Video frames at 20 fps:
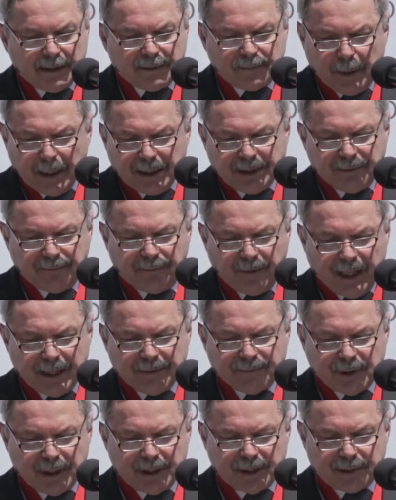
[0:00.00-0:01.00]

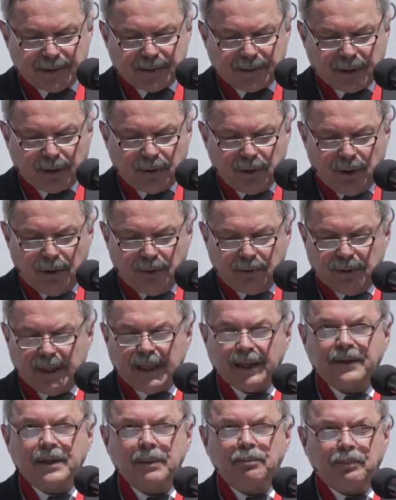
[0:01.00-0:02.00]
25 years ago,
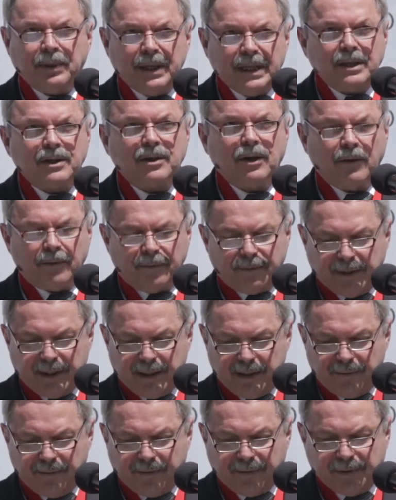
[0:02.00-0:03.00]
at the peak of the
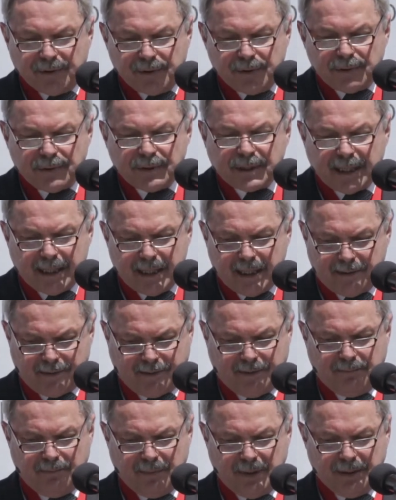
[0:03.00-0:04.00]

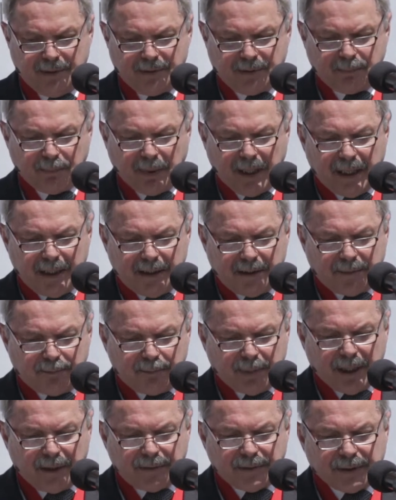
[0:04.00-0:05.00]
enthusiasm inspired
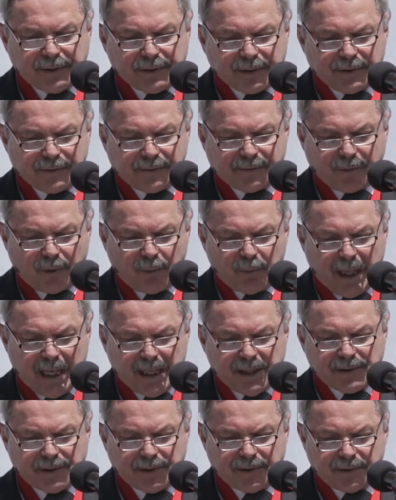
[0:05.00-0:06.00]
by the
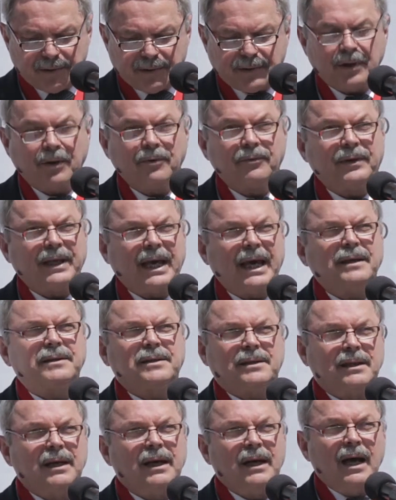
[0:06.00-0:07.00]
transformations of that
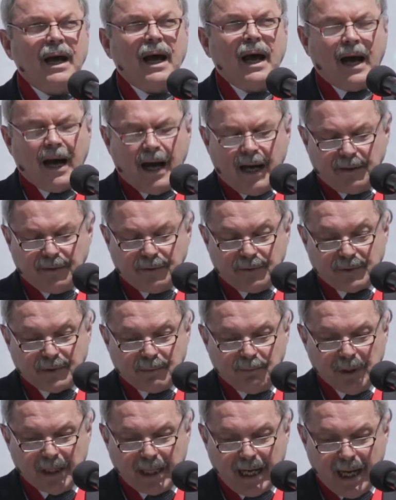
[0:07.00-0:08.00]
annus
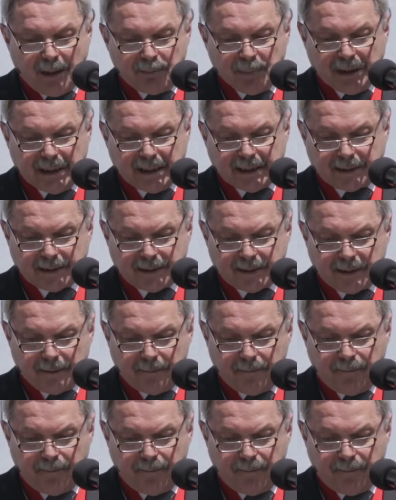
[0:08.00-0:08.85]
mirabilis,